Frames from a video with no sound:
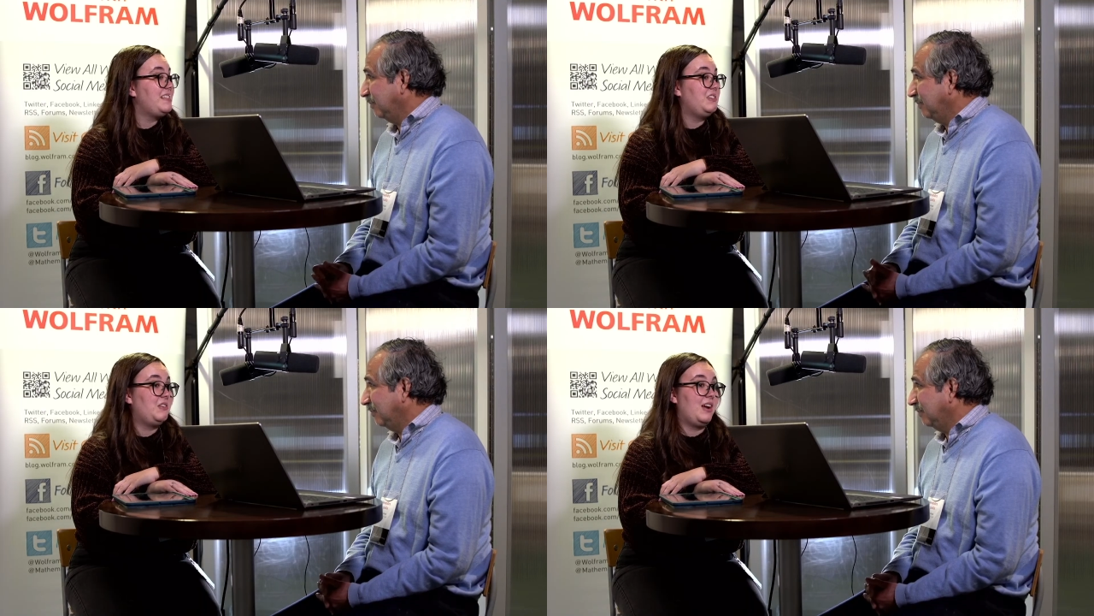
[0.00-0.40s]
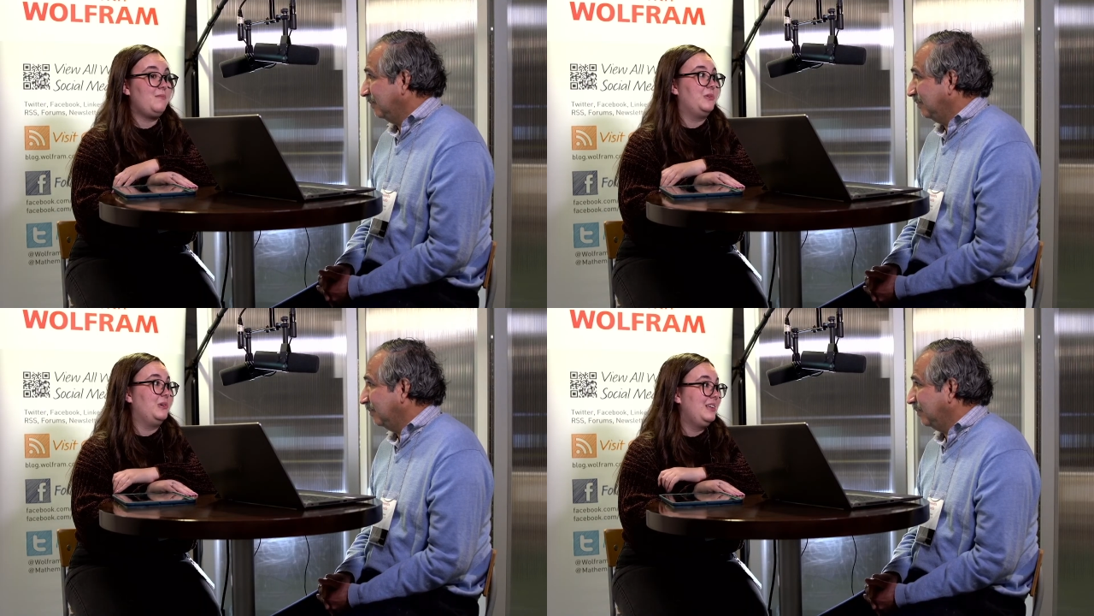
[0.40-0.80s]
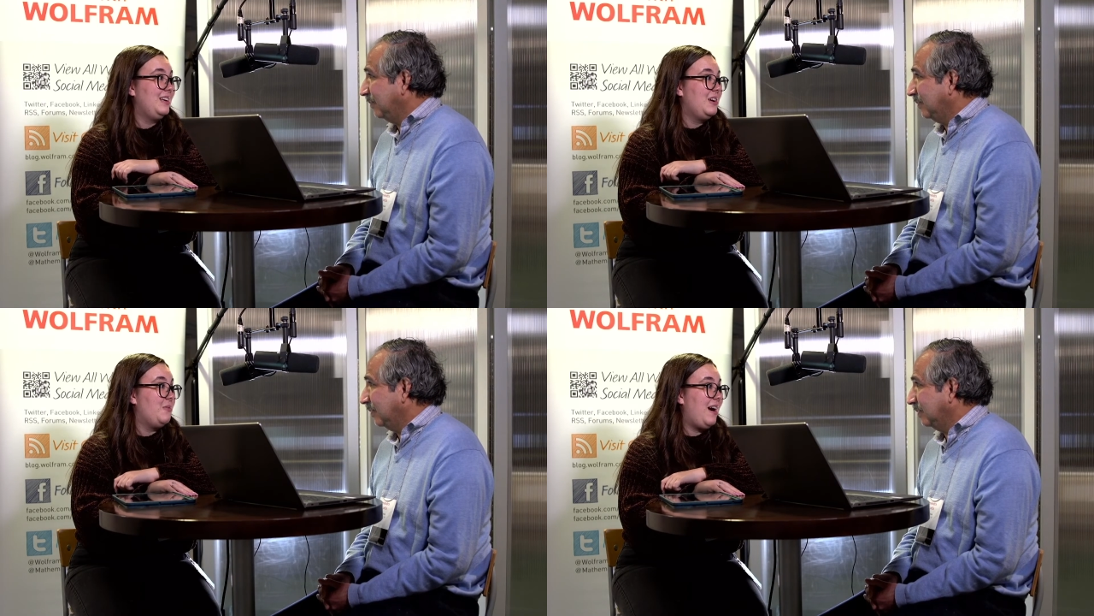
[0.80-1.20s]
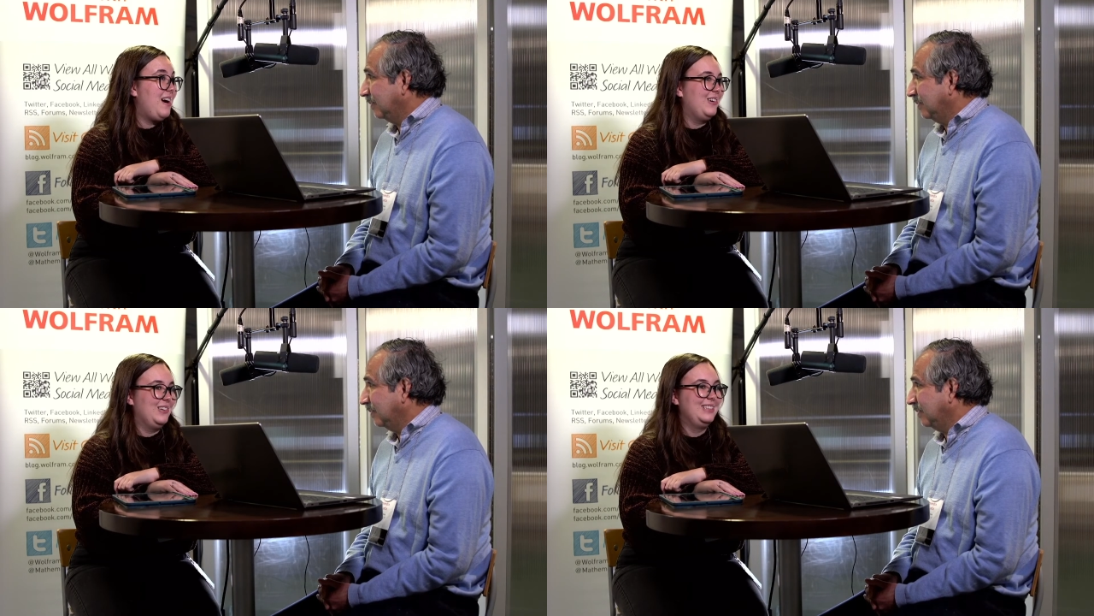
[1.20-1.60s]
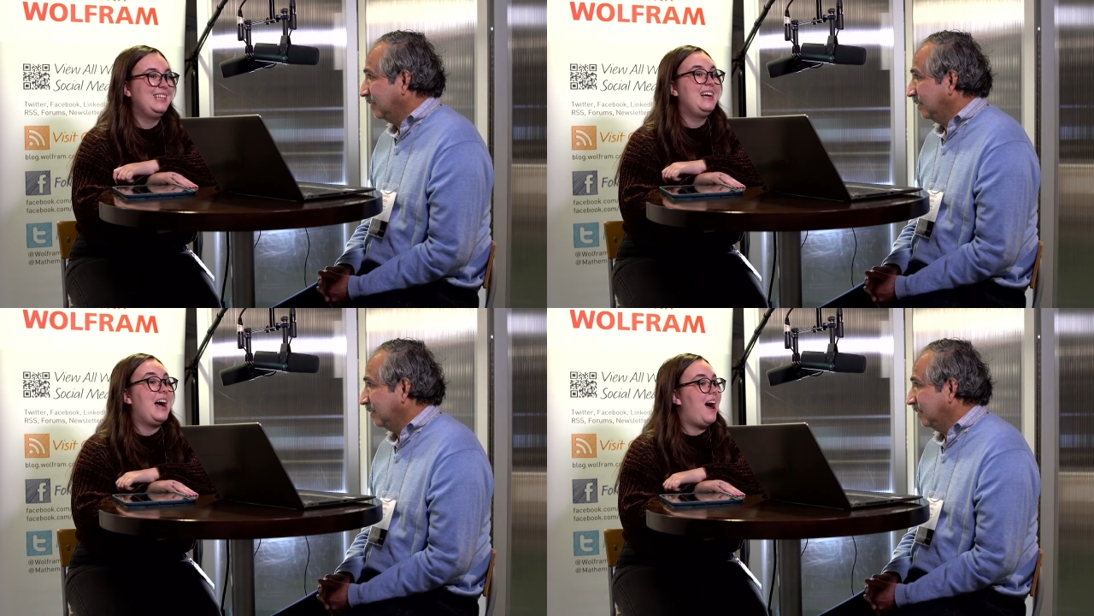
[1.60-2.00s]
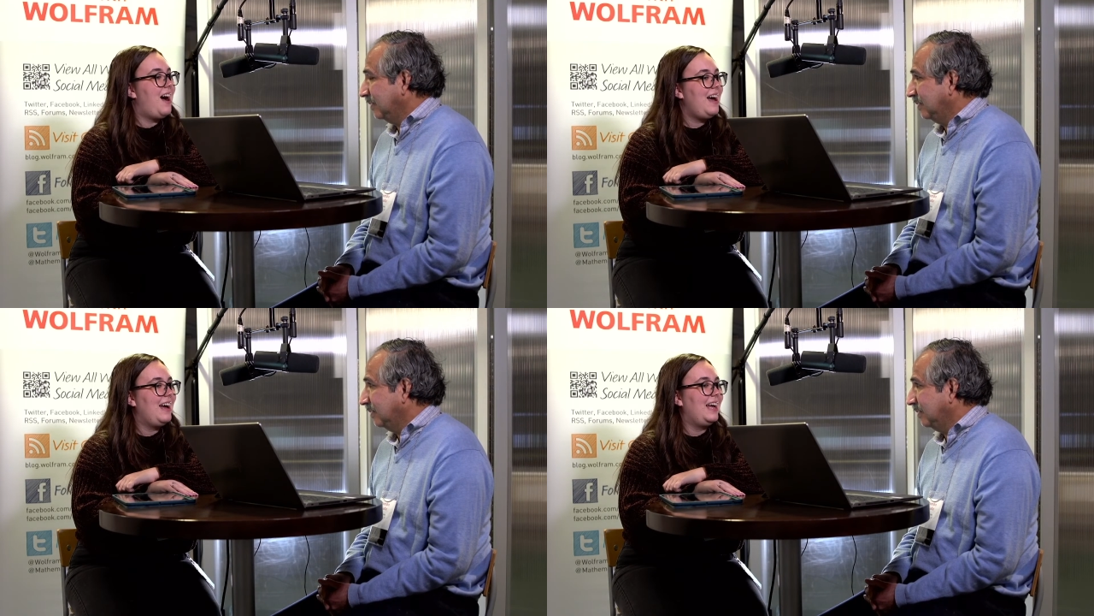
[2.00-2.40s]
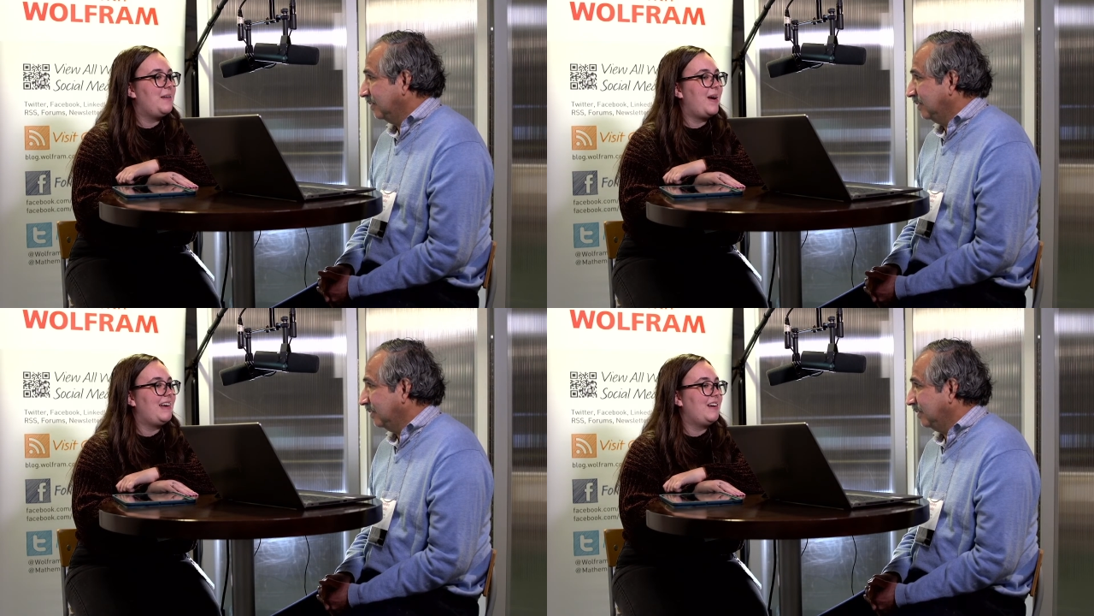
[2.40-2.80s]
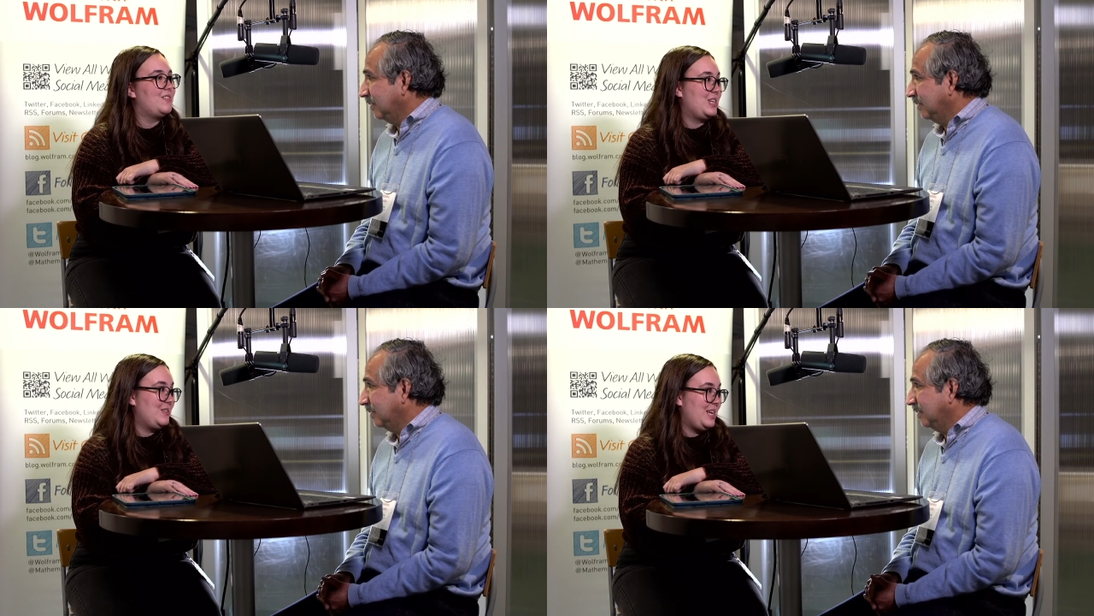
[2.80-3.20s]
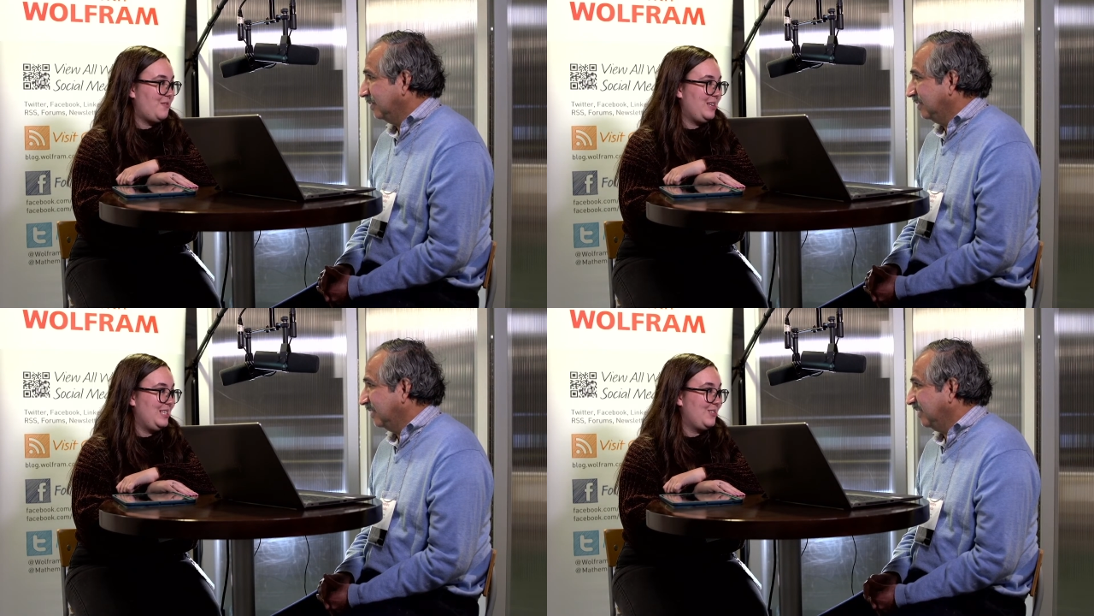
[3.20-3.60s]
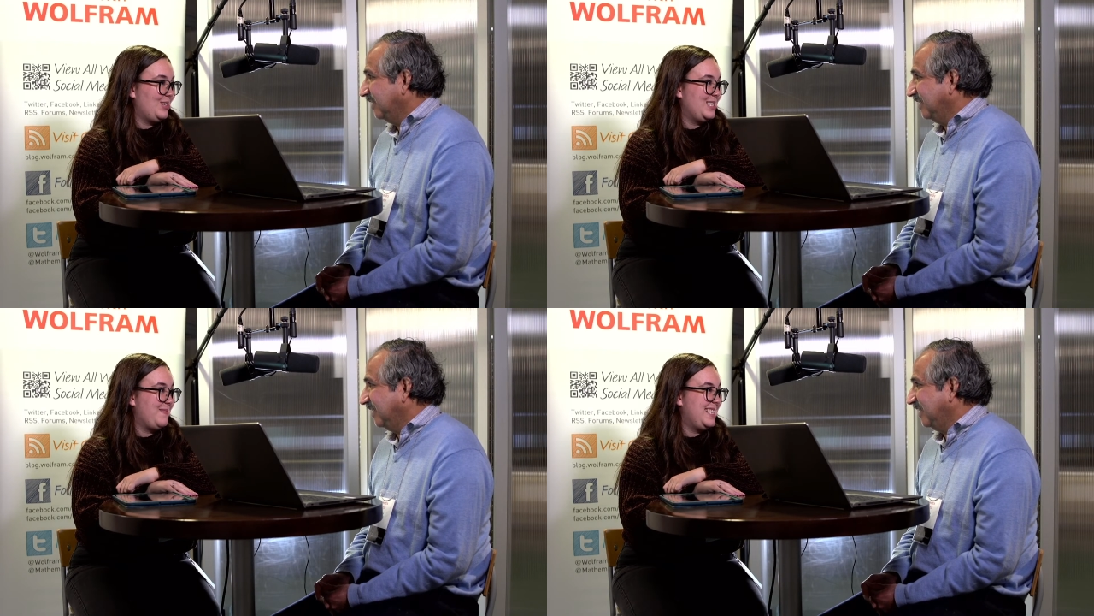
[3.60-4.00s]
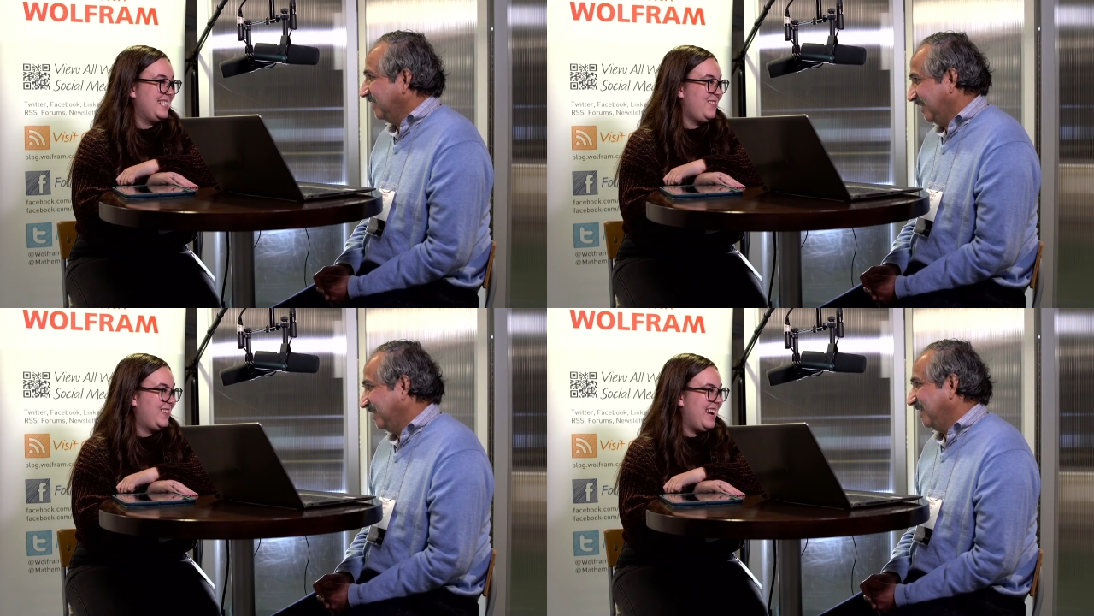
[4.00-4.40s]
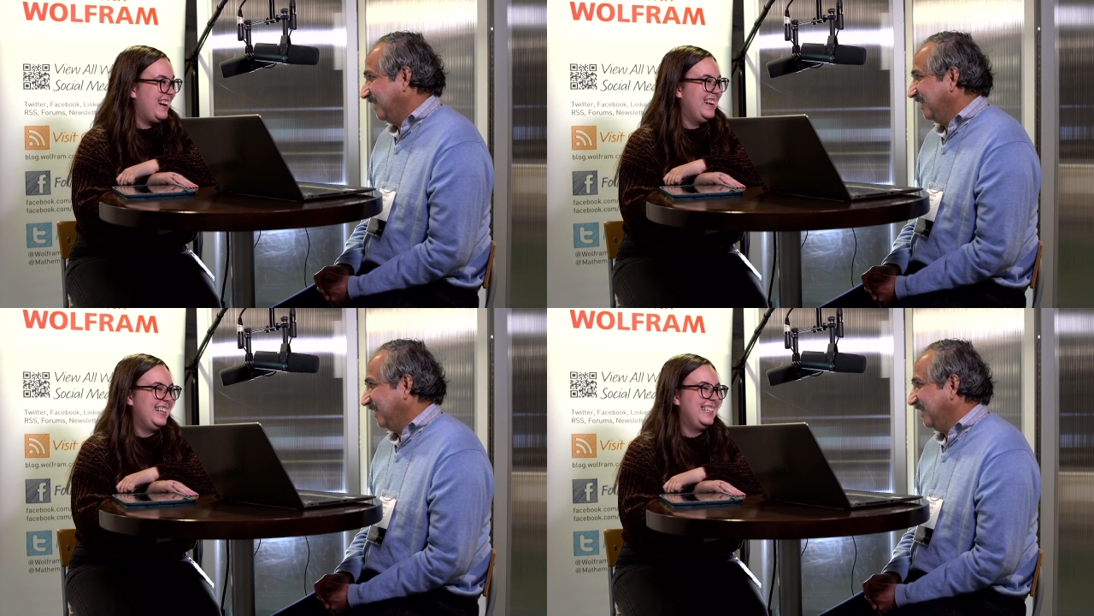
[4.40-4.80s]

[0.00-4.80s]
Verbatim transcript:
Speaker 1: That's incredible. Wow. I might have to go take one of these courses myself now.